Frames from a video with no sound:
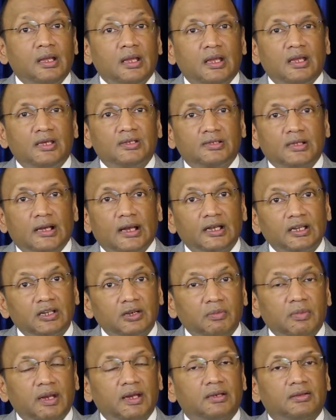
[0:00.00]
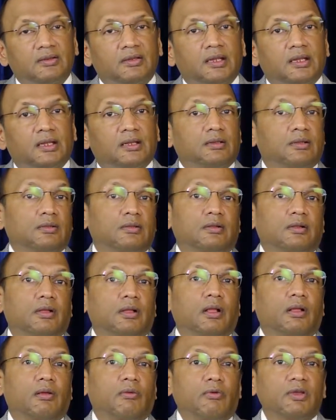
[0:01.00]
is the ultimate thing
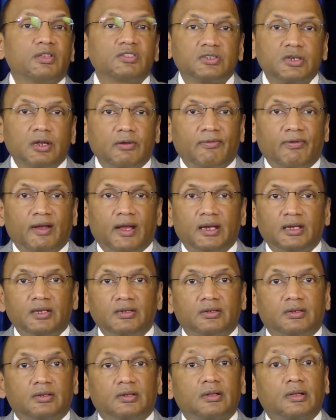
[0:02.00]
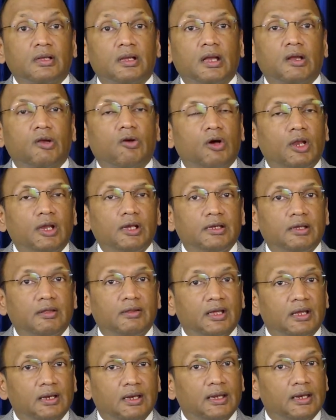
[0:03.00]
which defines a quality of
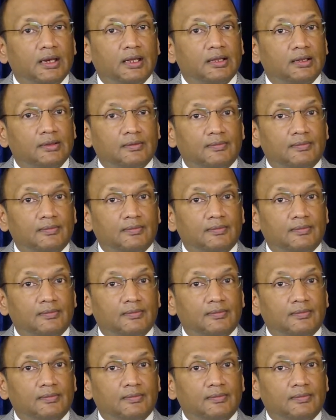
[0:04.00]
the clinic.